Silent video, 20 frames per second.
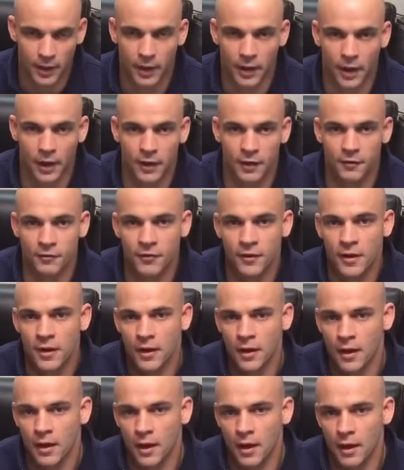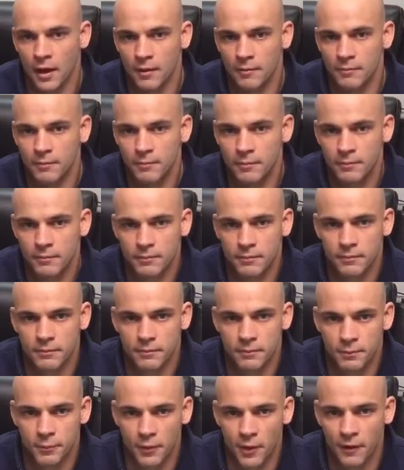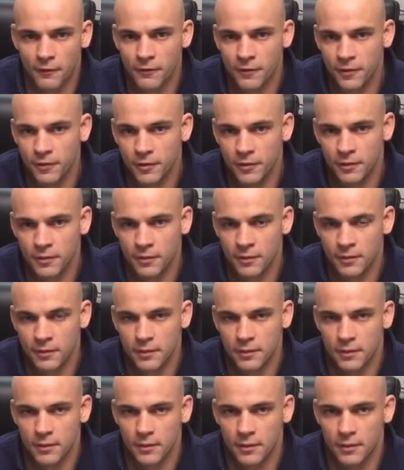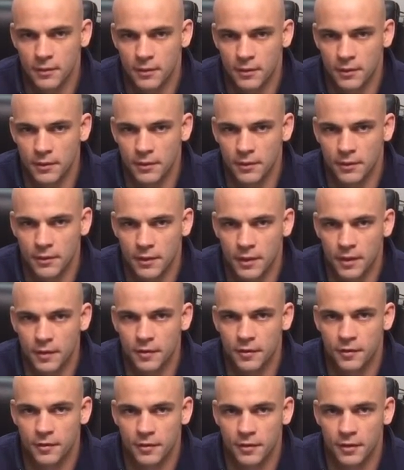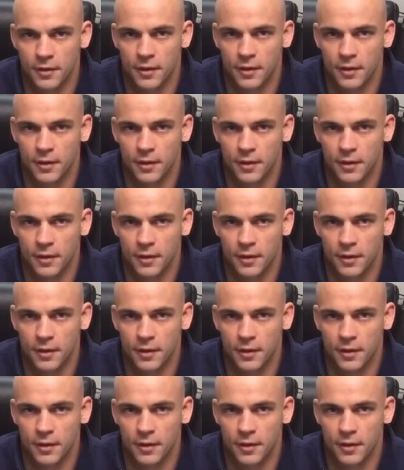I kind of preface this